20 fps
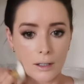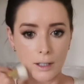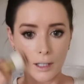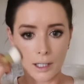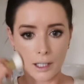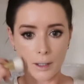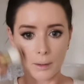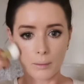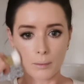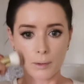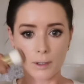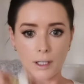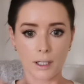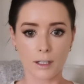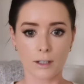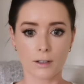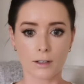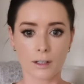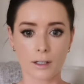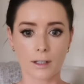When I
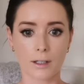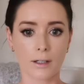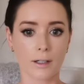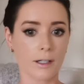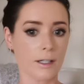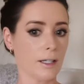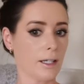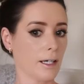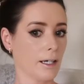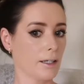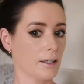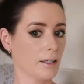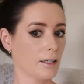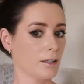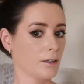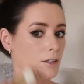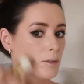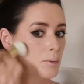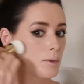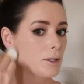look, yeah,
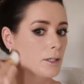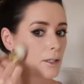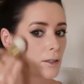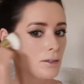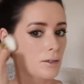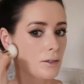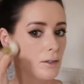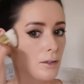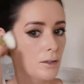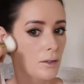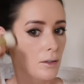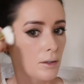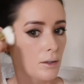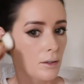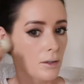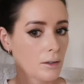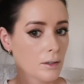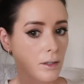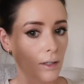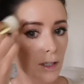that looks pretty good.
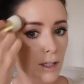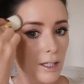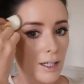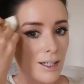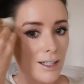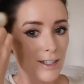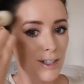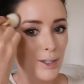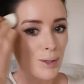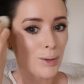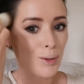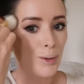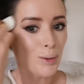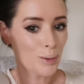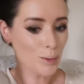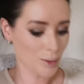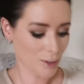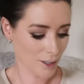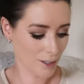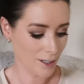
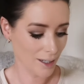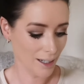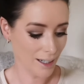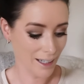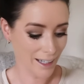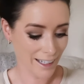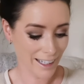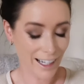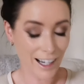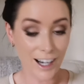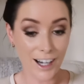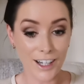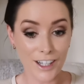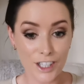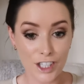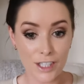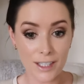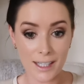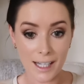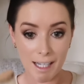So like I
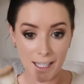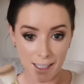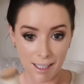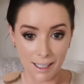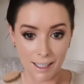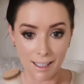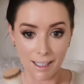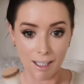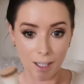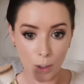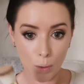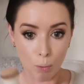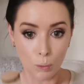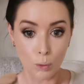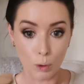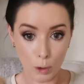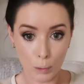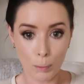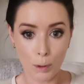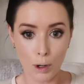just had like
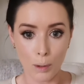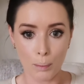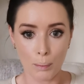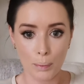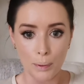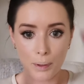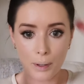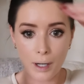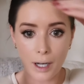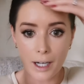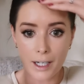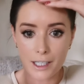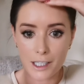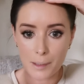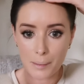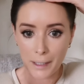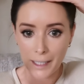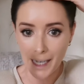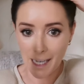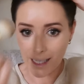one pump
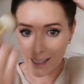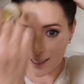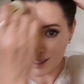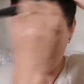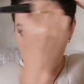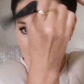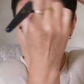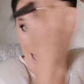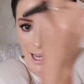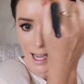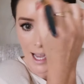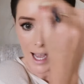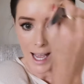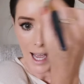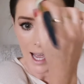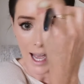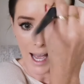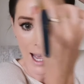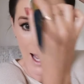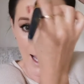onto my hand
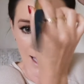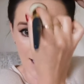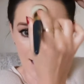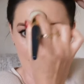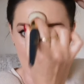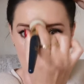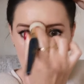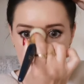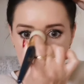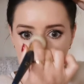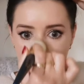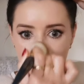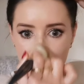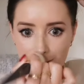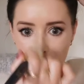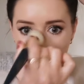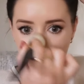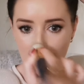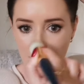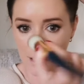and
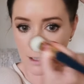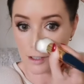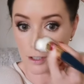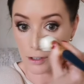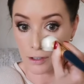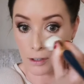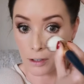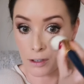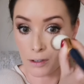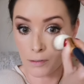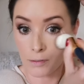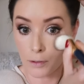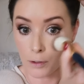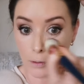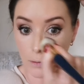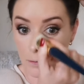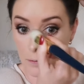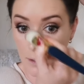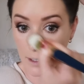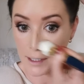it has done the
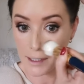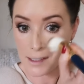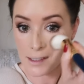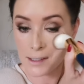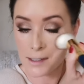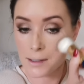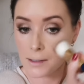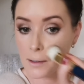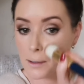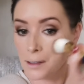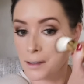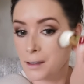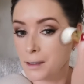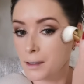full face.